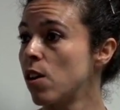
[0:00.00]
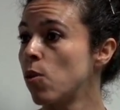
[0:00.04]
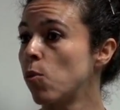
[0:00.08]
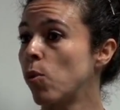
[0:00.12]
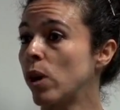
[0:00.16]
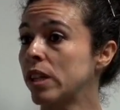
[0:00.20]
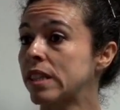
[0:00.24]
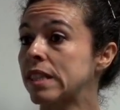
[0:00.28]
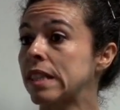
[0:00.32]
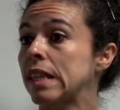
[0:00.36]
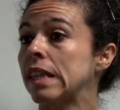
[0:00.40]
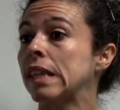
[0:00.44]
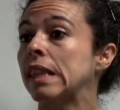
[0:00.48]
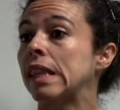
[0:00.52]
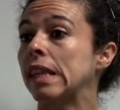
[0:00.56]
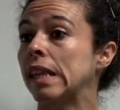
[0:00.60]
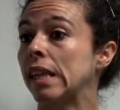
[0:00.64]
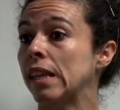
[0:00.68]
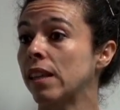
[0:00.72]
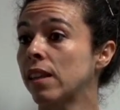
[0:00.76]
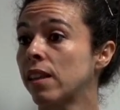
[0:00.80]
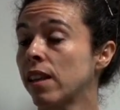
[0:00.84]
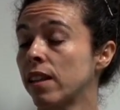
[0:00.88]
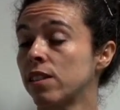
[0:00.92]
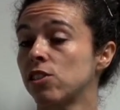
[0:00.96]
What he
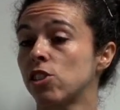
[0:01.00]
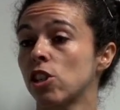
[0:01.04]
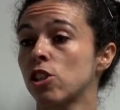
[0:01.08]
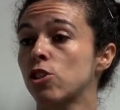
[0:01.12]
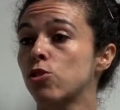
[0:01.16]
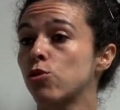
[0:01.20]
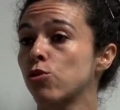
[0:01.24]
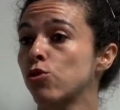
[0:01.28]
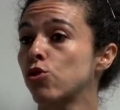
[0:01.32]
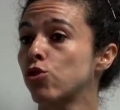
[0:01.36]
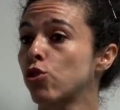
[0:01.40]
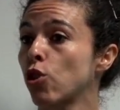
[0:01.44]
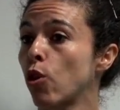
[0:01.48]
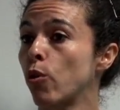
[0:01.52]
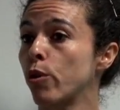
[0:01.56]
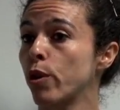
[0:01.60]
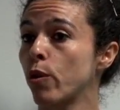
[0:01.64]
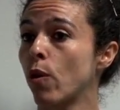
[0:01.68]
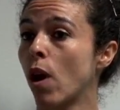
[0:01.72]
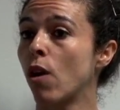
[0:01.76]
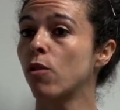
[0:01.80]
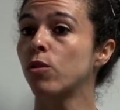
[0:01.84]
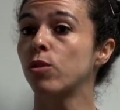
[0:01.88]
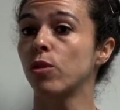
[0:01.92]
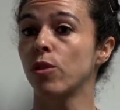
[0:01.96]
did, and just to show
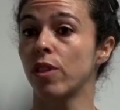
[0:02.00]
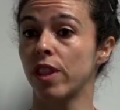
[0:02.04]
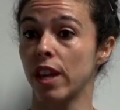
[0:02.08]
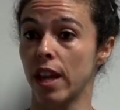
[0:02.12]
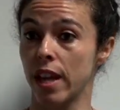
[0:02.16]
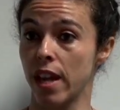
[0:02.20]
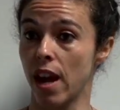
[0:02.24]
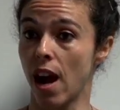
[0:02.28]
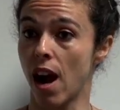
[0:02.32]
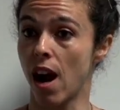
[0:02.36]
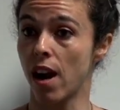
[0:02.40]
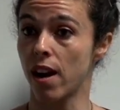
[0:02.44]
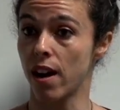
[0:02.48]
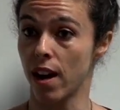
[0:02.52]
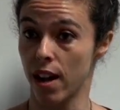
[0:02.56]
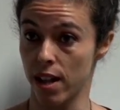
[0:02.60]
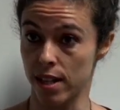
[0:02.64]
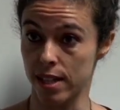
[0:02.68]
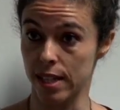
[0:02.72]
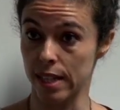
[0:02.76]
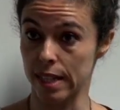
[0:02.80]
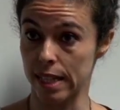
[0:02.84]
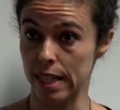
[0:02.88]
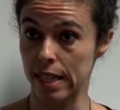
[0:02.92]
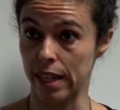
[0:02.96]
you how good they are
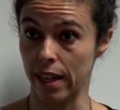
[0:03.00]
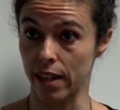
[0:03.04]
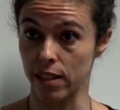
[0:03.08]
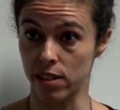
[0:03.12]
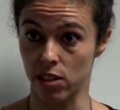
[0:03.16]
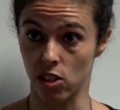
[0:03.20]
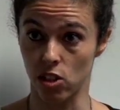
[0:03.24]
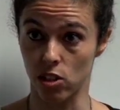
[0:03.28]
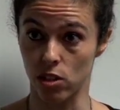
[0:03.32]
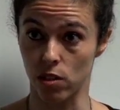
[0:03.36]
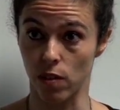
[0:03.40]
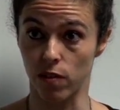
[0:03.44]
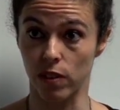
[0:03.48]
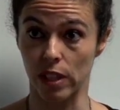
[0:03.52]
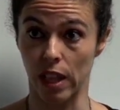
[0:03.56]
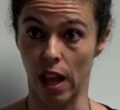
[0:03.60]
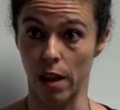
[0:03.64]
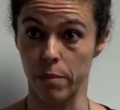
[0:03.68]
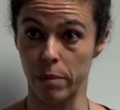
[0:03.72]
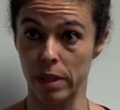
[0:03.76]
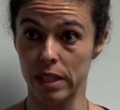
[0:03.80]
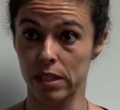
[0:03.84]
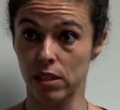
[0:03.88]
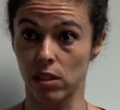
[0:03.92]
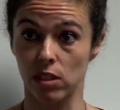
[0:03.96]
as indicators of
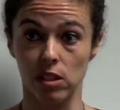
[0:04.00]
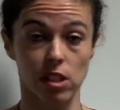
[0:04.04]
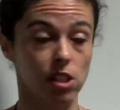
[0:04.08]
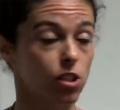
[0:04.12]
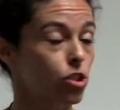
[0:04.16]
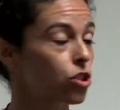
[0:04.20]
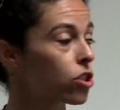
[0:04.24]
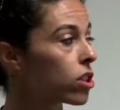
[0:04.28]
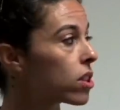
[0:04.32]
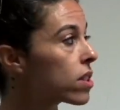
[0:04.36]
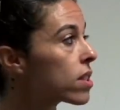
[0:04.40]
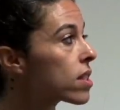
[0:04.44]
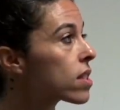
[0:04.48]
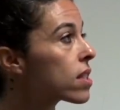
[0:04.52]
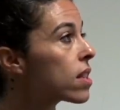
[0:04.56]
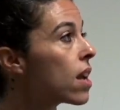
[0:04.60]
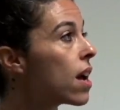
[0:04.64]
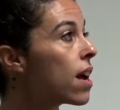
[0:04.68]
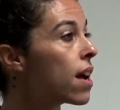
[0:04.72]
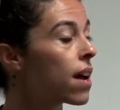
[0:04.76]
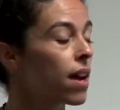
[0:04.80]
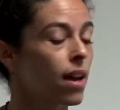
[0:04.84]
climate conditions,